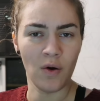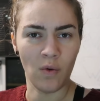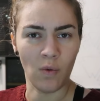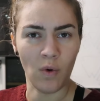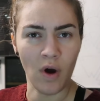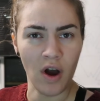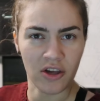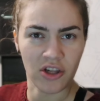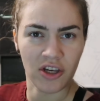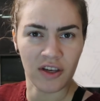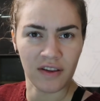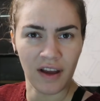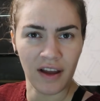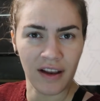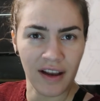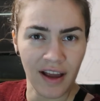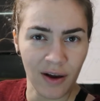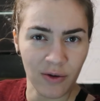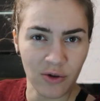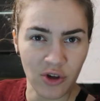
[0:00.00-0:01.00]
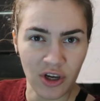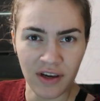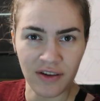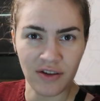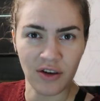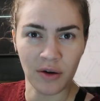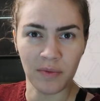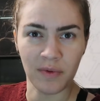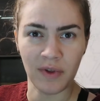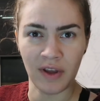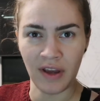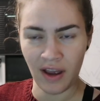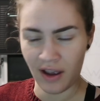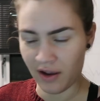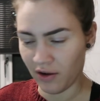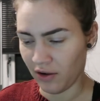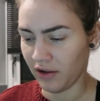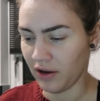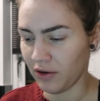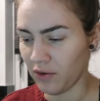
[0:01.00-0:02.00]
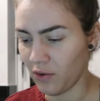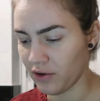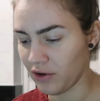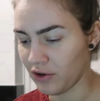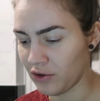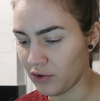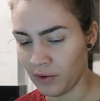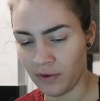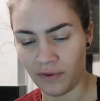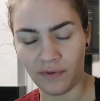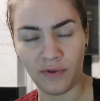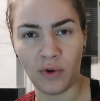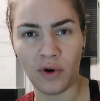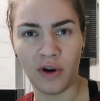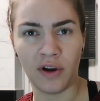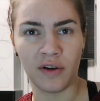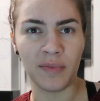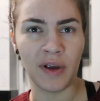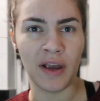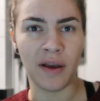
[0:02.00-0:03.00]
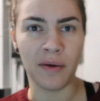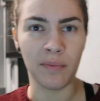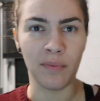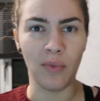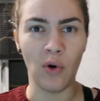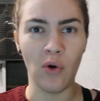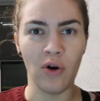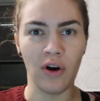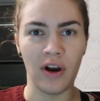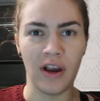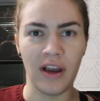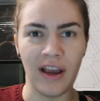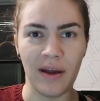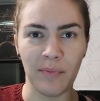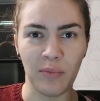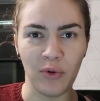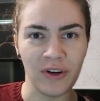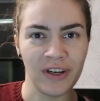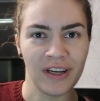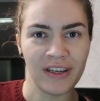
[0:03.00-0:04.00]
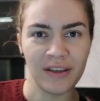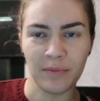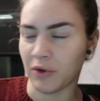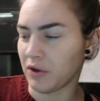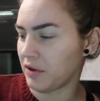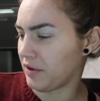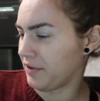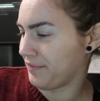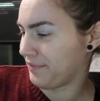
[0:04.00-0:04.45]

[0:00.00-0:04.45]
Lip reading: Watch as I now change up the angle in order to avoid being boring and predictable.